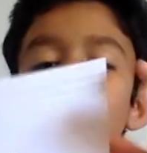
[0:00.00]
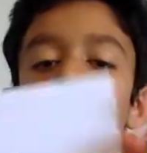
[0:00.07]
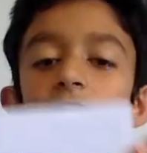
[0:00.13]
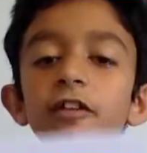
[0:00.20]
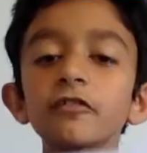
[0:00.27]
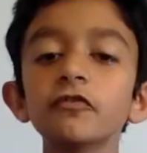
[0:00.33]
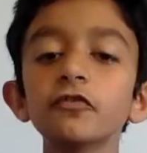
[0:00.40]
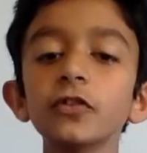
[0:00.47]

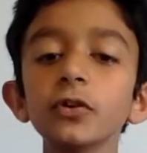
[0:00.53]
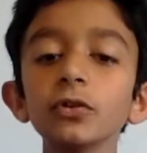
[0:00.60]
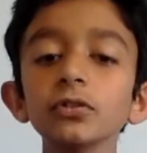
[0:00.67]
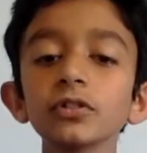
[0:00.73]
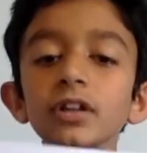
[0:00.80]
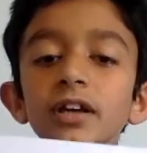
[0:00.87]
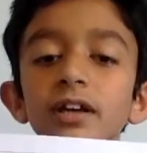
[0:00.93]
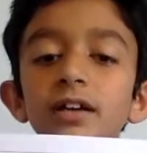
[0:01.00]
and
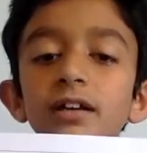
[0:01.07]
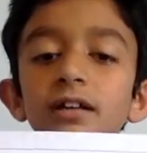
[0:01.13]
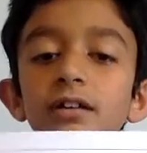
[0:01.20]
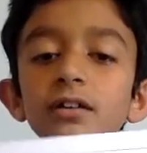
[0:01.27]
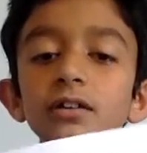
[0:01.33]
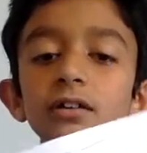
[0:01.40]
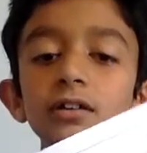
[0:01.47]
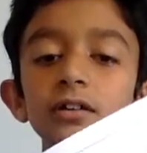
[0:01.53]
fold it.
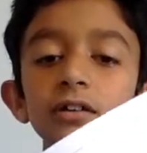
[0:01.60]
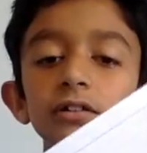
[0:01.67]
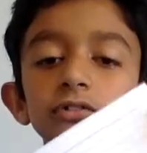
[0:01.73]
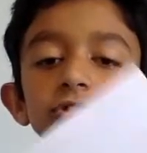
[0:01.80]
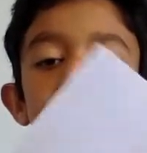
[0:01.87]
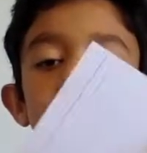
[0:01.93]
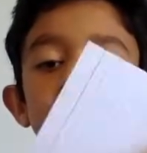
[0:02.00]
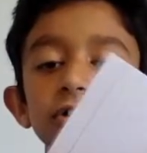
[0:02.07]

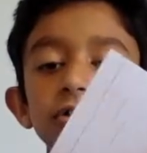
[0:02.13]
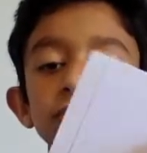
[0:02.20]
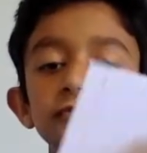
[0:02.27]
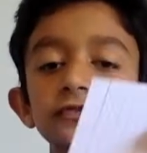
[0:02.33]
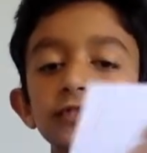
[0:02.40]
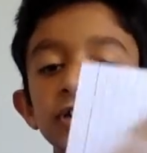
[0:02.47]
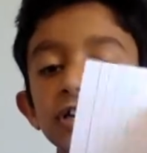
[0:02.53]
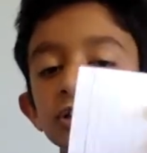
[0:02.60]
So
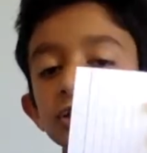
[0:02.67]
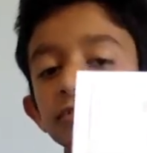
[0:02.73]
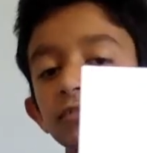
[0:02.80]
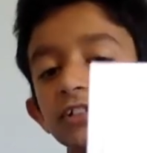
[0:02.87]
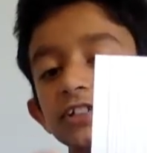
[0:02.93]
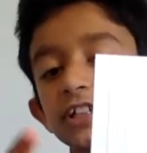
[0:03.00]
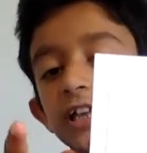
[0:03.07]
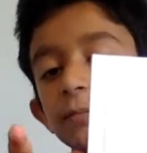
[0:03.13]
first,
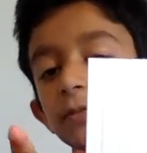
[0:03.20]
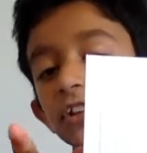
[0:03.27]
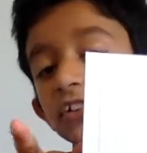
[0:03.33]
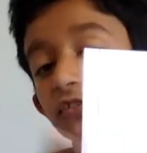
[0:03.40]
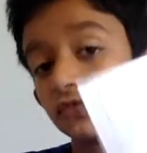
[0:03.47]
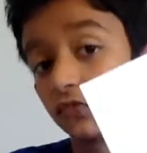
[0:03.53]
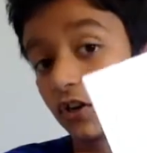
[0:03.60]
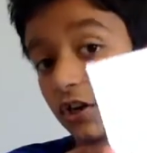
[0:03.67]
let's keep this
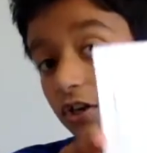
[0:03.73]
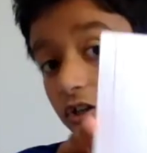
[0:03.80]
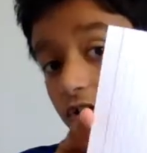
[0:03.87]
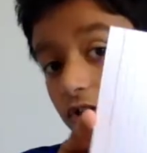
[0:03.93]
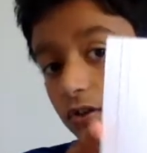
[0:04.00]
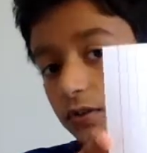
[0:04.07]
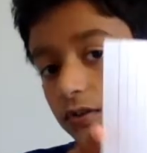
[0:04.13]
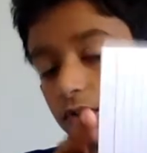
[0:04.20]

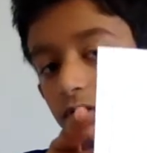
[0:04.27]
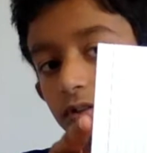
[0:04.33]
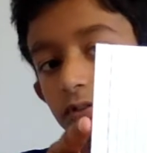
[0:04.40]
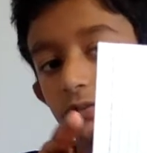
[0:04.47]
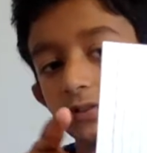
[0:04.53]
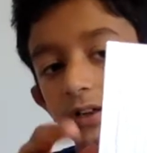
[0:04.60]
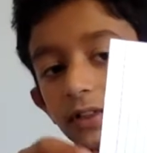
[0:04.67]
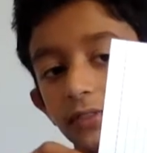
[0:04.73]
vertical
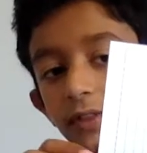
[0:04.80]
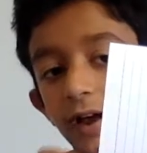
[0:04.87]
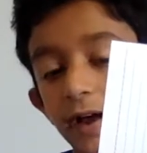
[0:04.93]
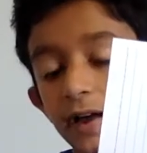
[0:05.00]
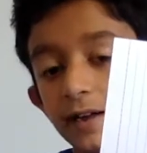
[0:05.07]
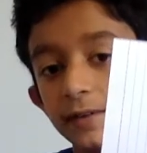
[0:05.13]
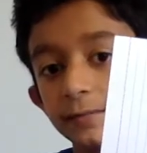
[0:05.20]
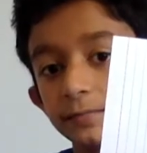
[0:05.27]
like
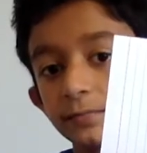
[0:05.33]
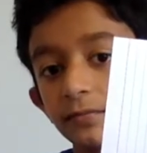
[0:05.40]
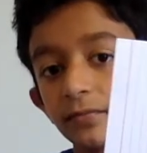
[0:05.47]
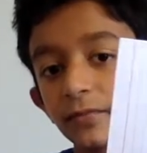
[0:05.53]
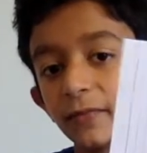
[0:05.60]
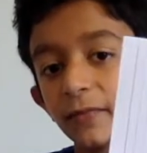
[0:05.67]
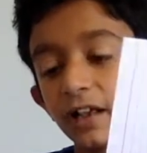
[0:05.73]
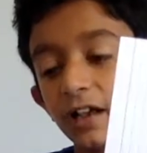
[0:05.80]
that
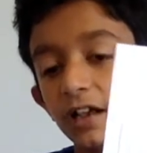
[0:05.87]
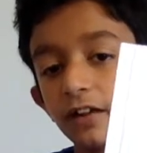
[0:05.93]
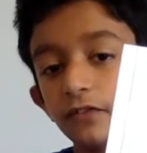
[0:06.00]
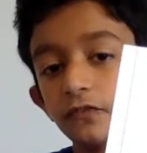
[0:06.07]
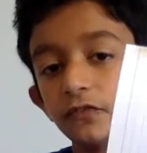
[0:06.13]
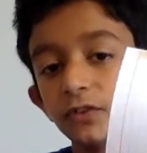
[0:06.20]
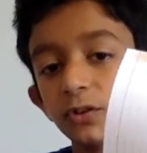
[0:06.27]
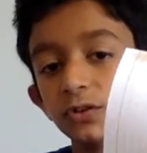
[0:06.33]
and
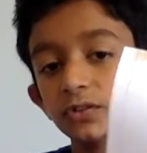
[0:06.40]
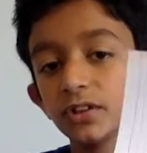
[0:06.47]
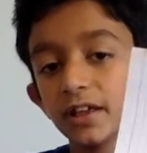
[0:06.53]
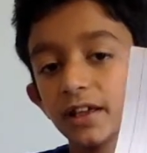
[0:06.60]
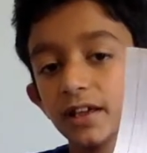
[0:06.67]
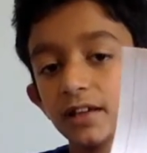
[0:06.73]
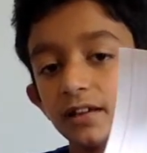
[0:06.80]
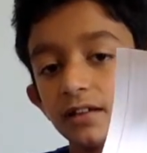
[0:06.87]
fold
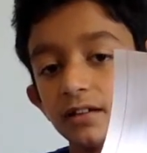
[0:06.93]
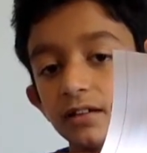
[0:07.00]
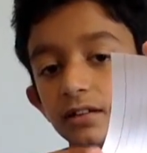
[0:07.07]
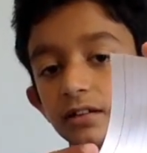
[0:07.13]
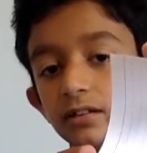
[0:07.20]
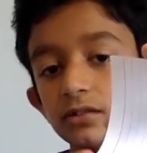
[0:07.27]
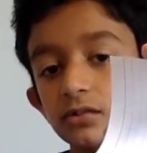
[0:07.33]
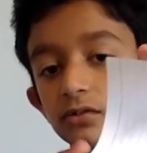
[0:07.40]
it
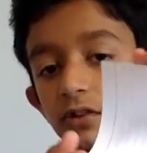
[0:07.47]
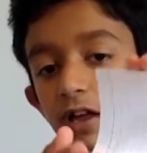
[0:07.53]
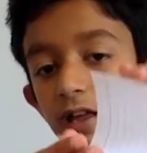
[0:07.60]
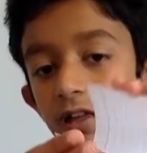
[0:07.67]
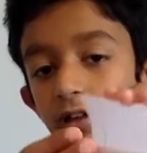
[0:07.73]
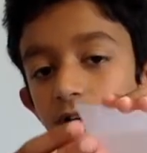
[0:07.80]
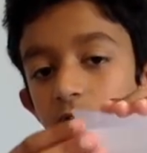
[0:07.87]
like